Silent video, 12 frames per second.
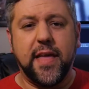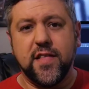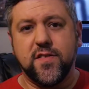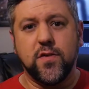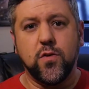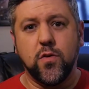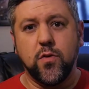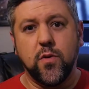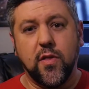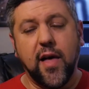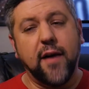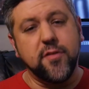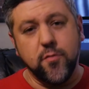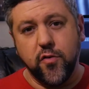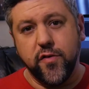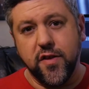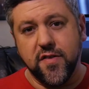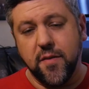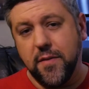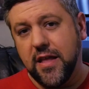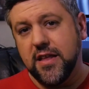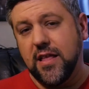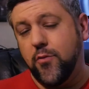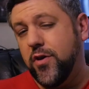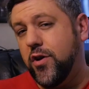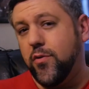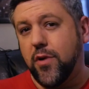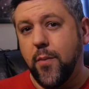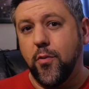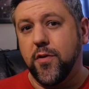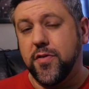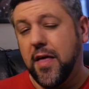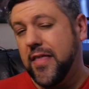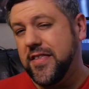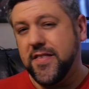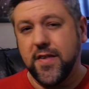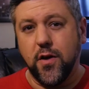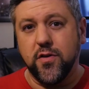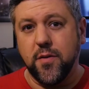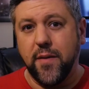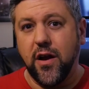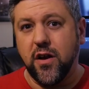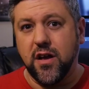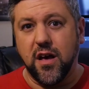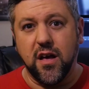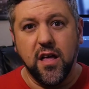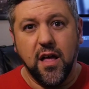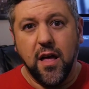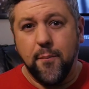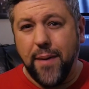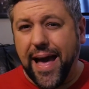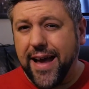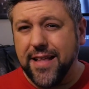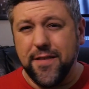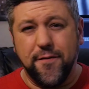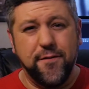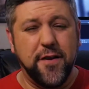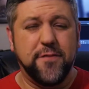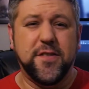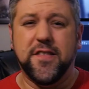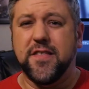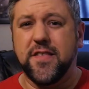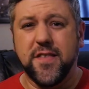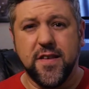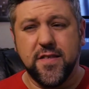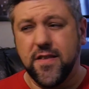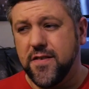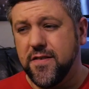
that to a lot of the movies and media that we grew up with, at least here in America, back in the 50s and 60s